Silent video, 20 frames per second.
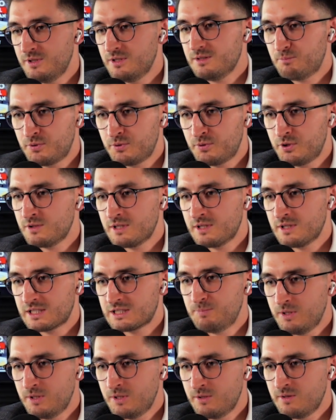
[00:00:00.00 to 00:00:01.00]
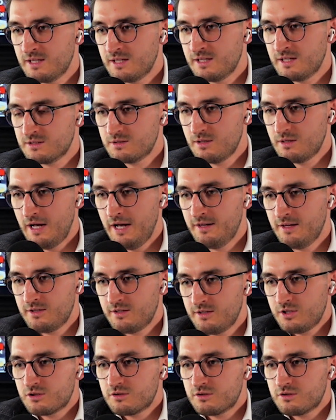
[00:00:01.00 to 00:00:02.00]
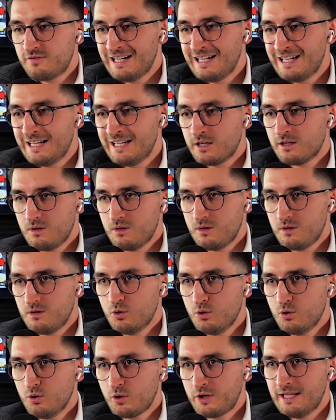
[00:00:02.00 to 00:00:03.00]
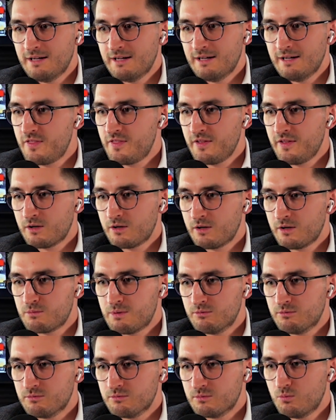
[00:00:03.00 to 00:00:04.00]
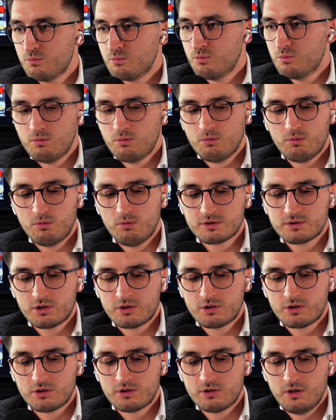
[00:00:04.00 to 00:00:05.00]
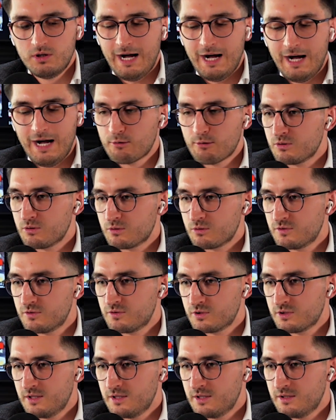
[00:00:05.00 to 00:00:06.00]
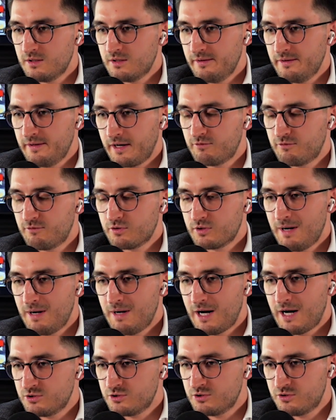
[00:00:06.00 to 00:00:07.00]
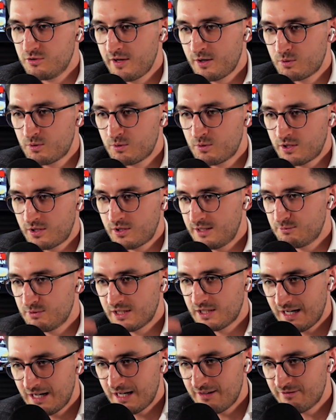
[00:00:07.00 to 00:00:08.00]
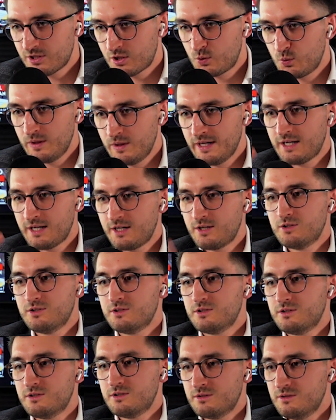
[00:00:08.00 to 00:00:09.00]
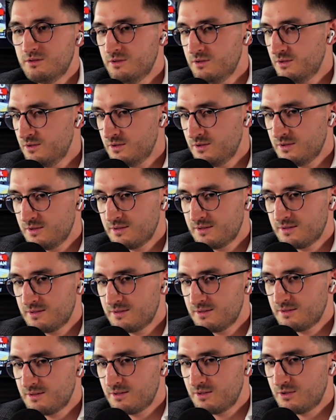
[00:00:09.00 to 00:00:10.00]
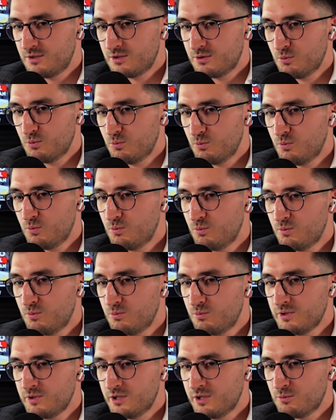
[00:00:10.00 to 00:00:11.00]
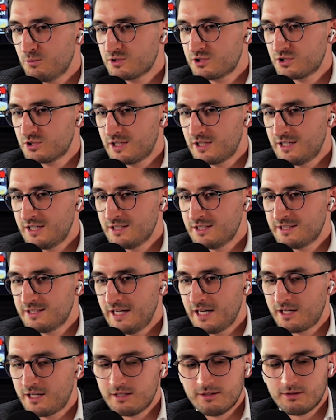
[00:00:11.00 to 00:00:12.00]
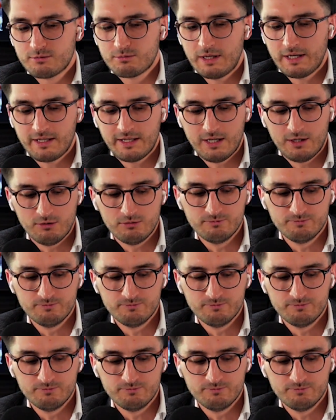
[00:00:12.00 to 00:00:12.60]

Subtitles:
pure experience and then your feeling, looking at everything around, what's your outlook for the macro? Do you think we're going to recover quick or what's your current take right now?